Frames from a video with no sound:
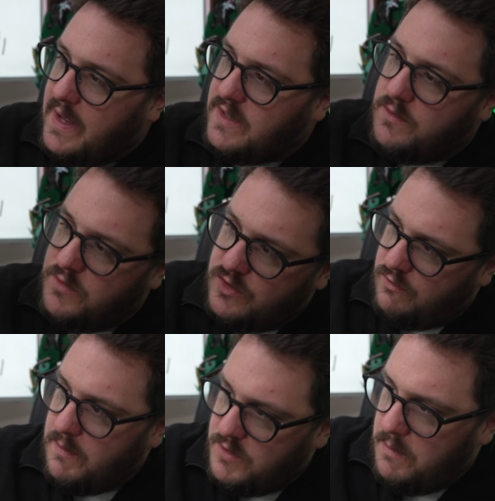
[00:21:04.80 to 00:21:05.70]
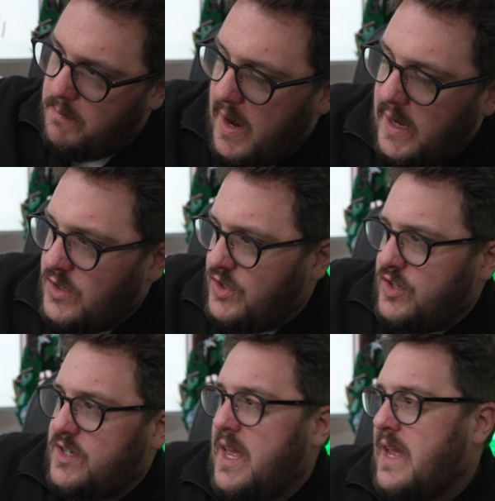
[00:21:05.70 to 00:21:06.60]
that subscription page
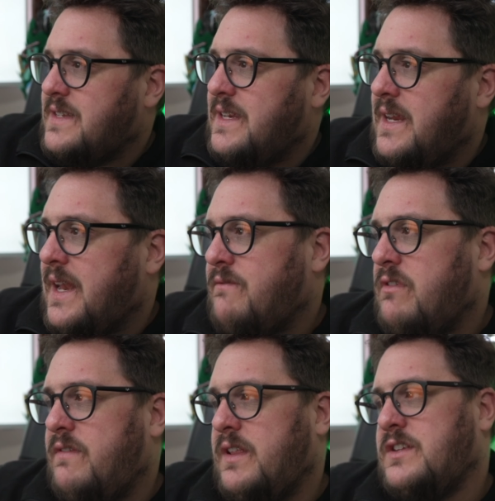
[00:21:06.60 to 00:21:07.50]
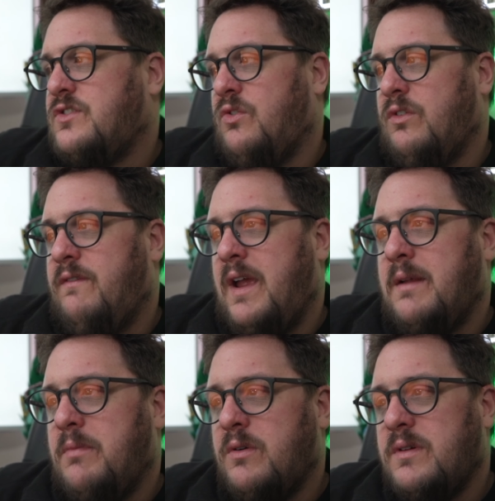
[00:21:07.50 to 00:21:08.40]
just there, seeing everything that's all
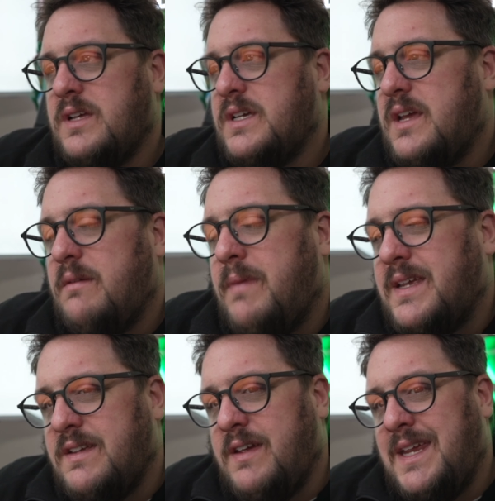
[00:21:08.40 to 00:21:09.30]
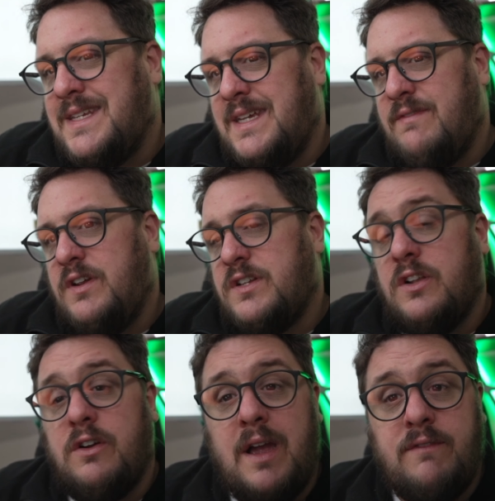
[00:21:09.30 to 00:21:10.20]
available, makes it easy for you
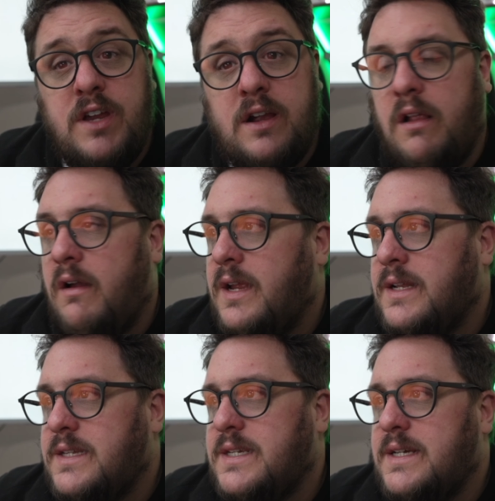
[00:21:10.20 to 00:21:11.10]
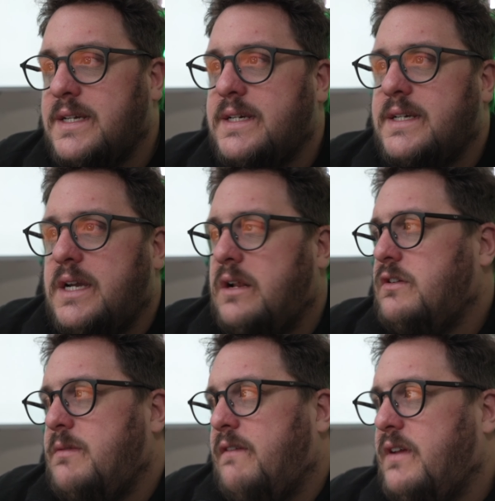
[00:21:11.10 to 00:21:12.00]
to look after your clients. And
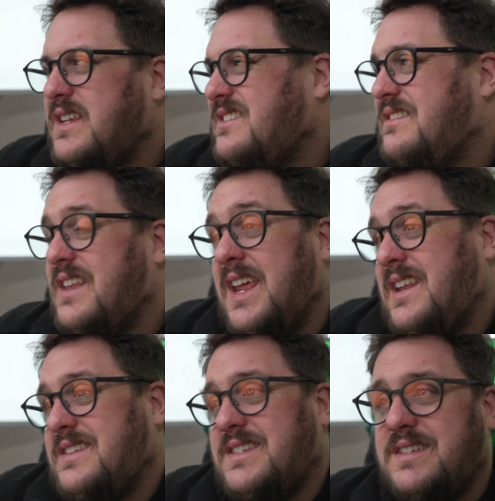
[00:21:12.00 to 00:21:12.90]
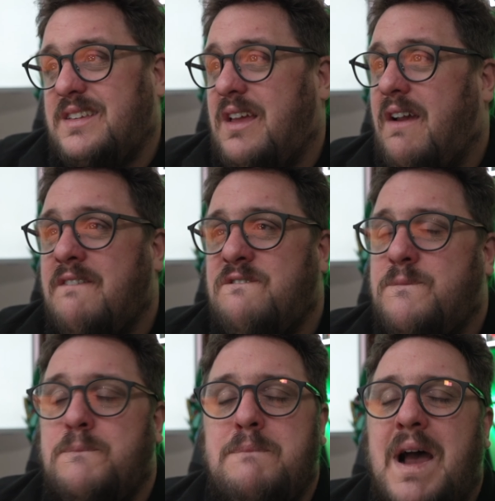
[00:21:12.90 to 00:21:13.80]
ultimately, I think it's a
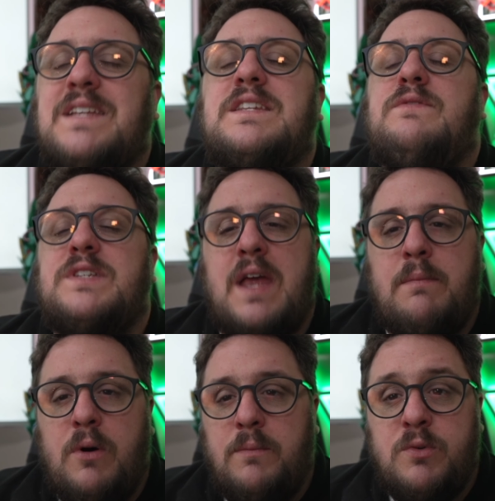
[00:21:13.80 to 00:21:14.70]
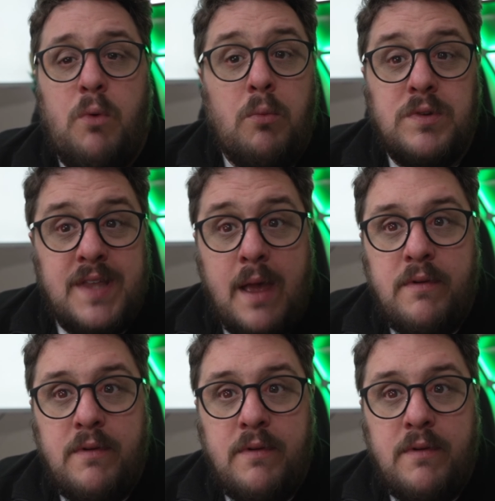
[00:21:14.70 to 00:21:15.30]
massive step up to what was there